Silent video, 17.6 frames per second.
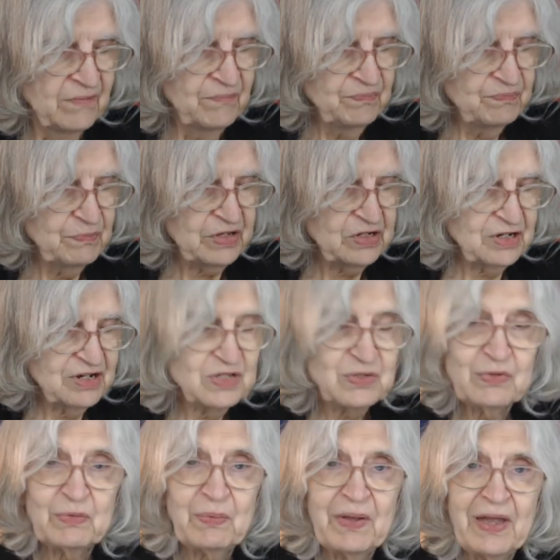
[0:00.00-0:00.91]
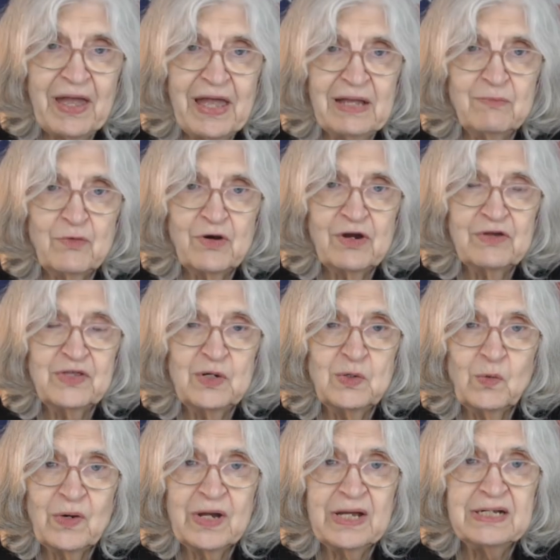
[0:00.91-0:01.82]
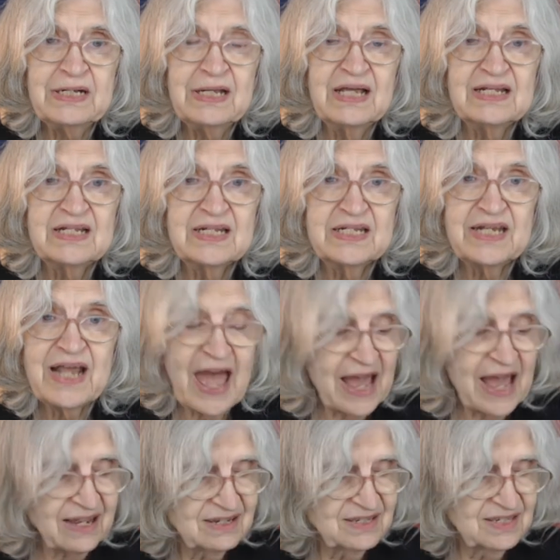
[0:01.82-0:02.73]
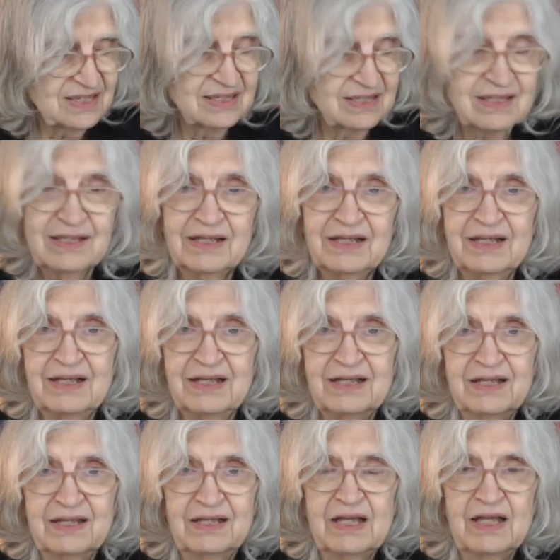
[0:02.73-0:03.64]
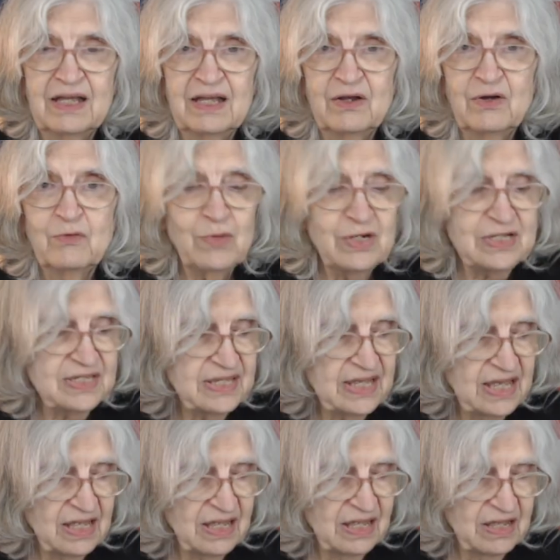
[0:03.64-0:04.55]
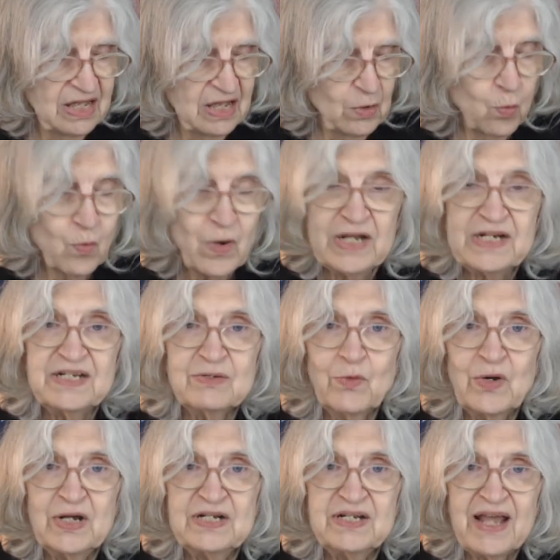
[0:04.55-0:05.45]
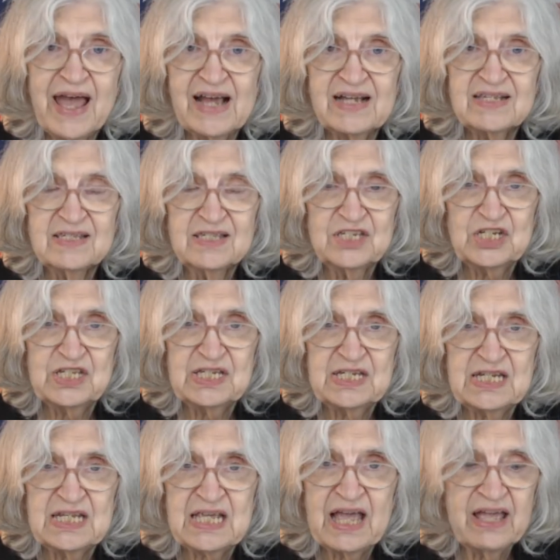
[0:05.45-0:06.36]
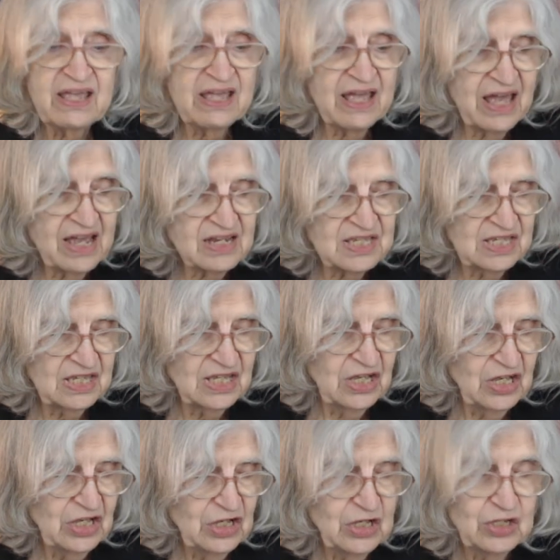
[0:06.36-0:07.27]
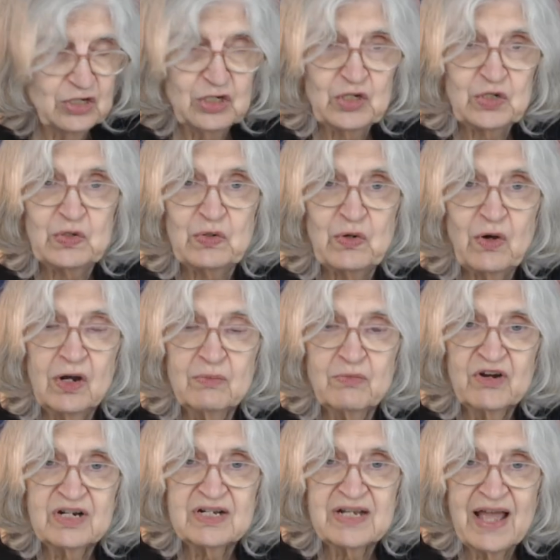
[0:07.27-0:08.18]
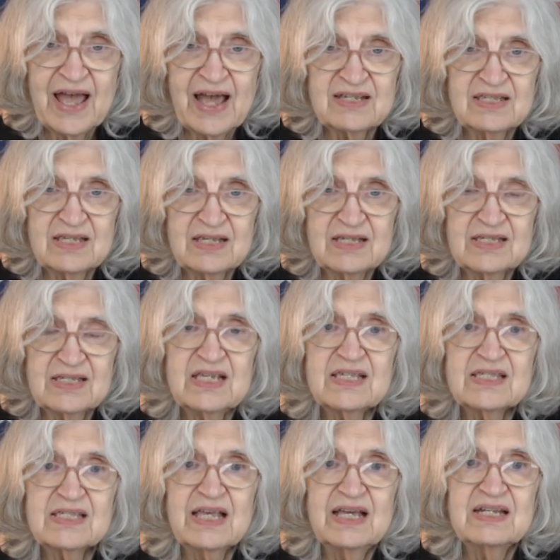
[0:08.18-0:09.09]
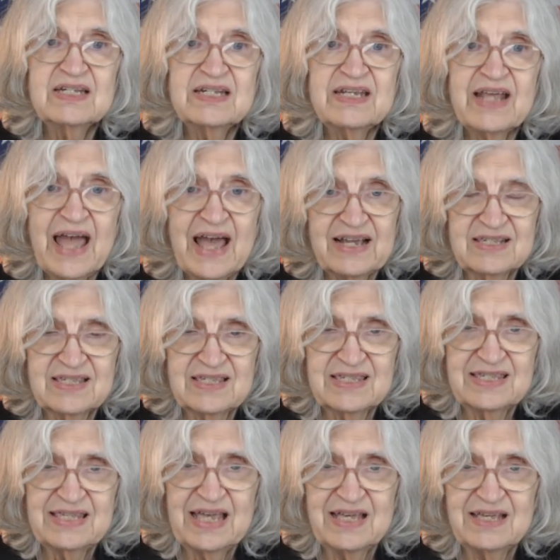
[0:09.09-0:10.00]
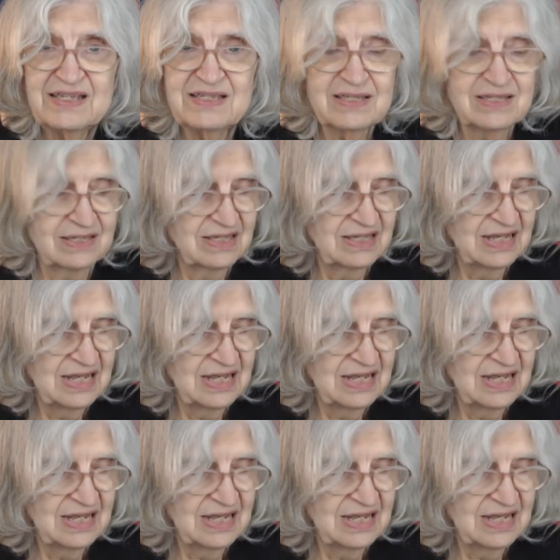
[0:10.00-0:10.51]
Because you're paying more than one tax, we say one tax is just TAX, 2 or more taxes is taxes.